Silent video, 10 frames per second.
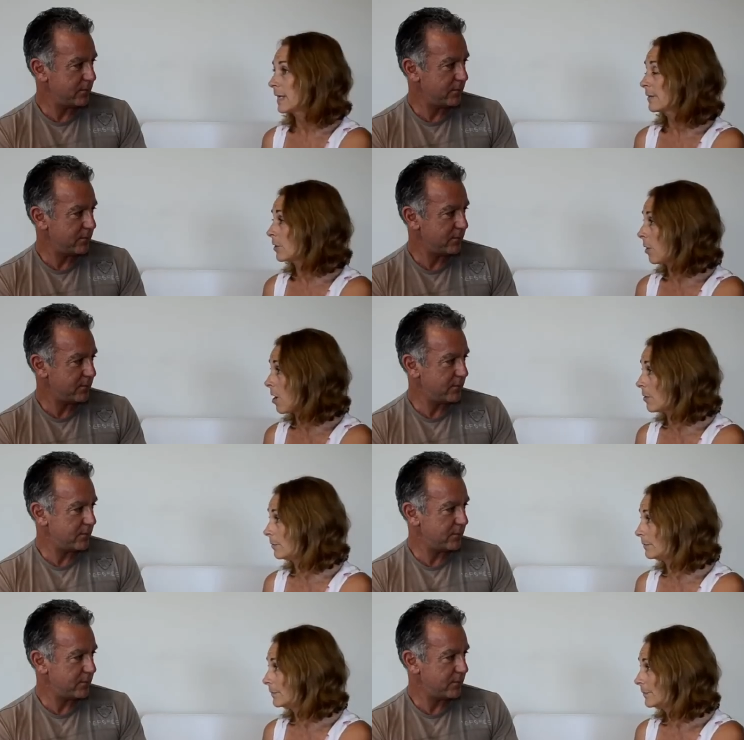Speaker 1: had no
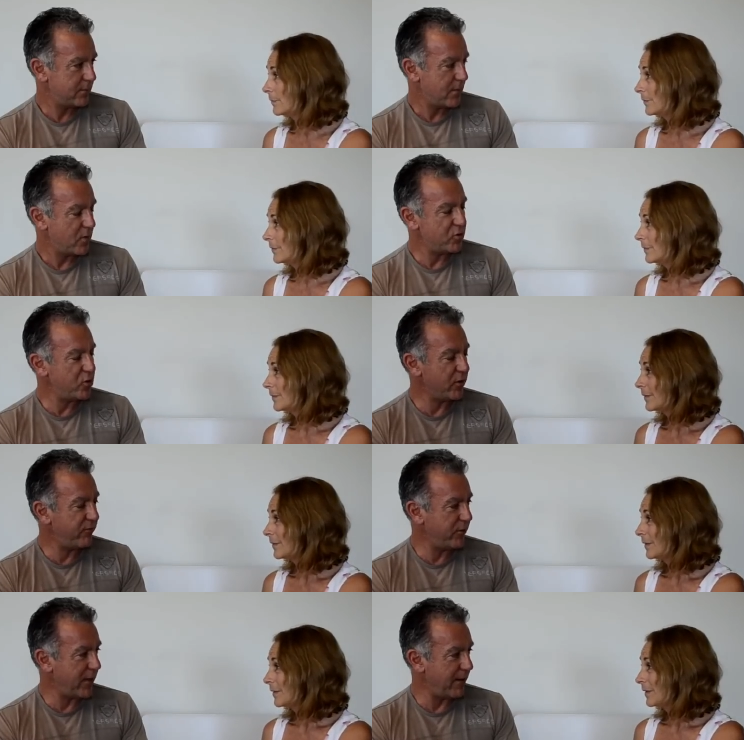home.
Speaker 2: And you could
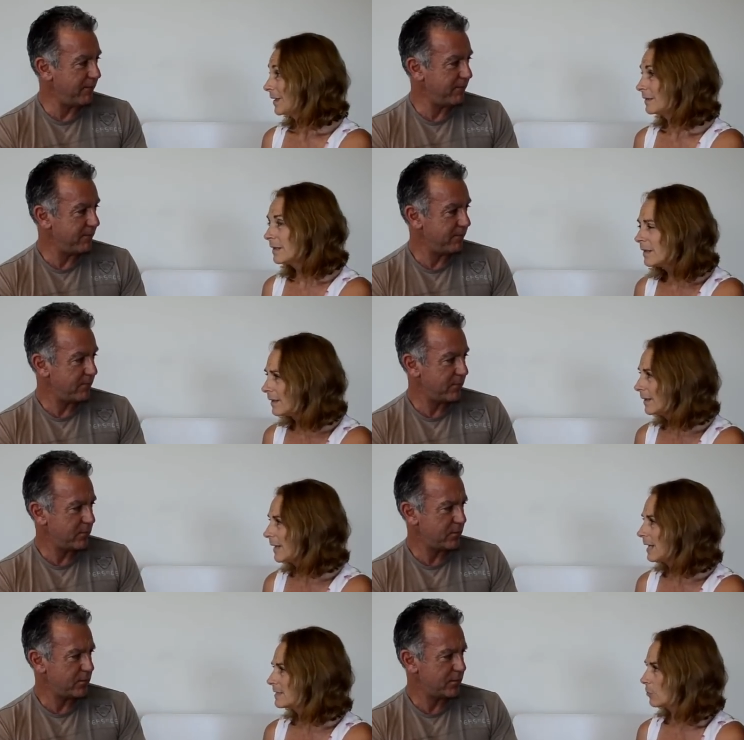feel that.
Speaker 1: Yeah,
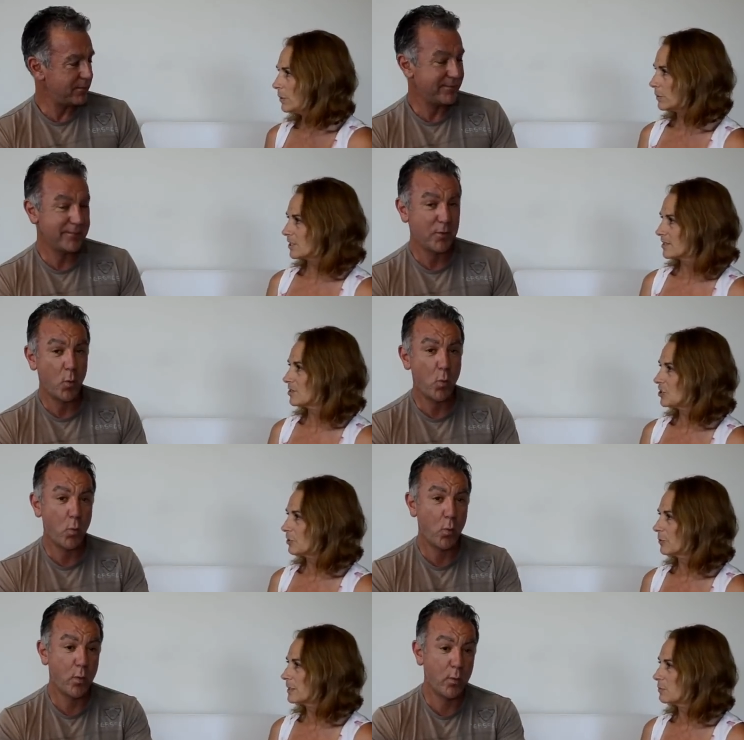and so we were just as
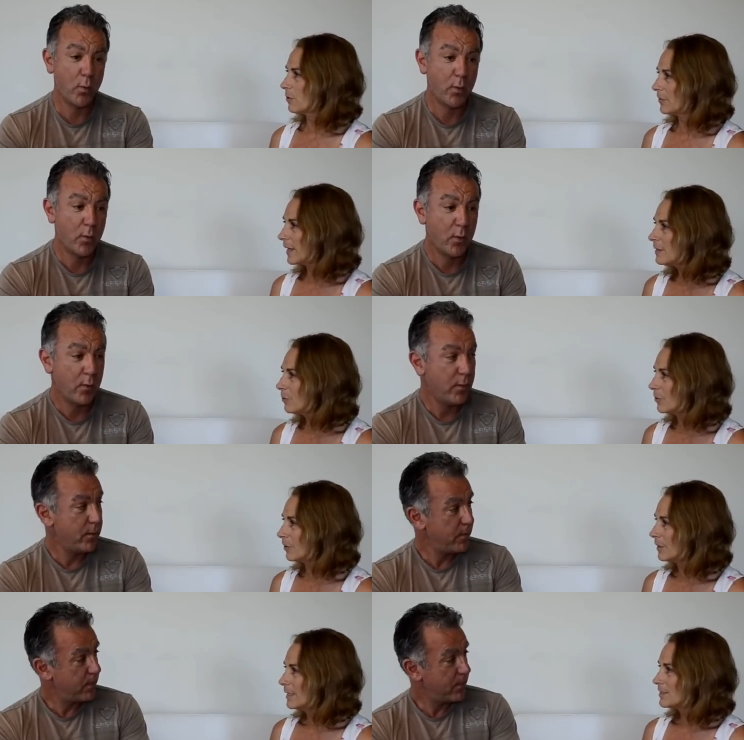jittery as what they were.
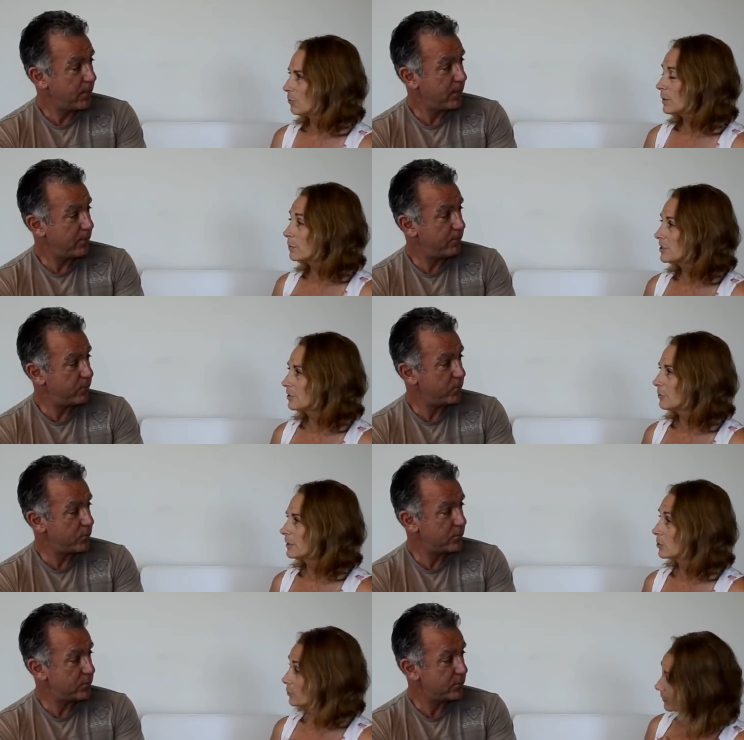So we were jittery
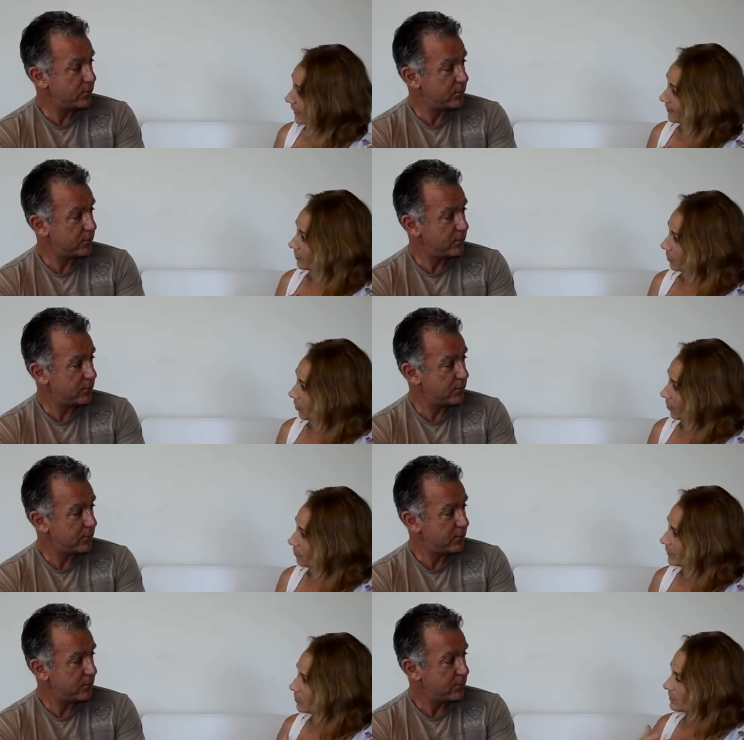because we had no home
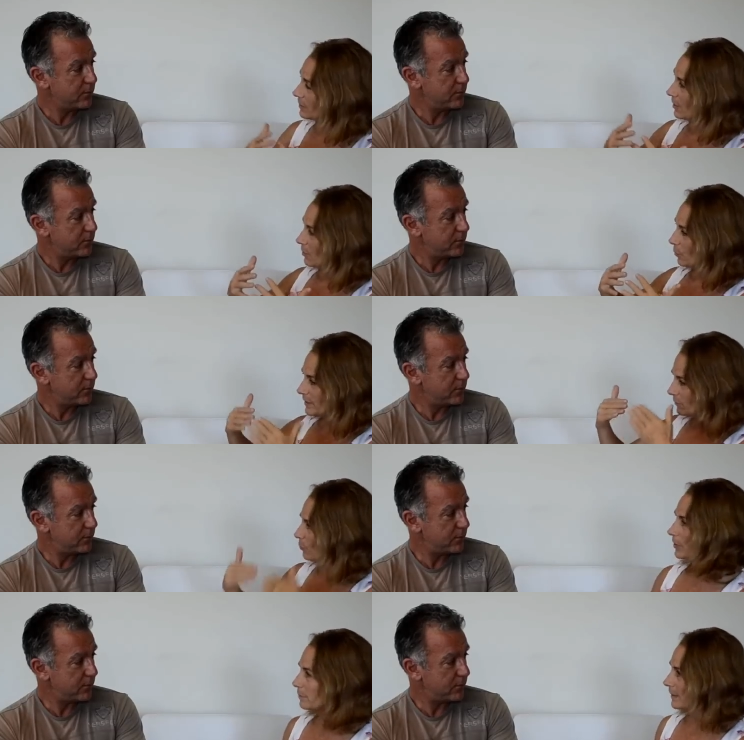because we didn't
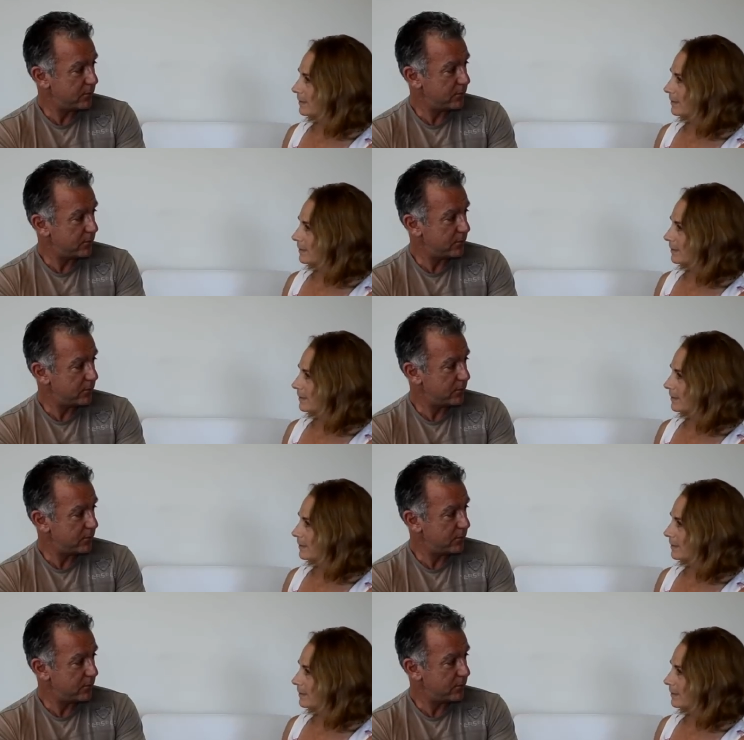want to be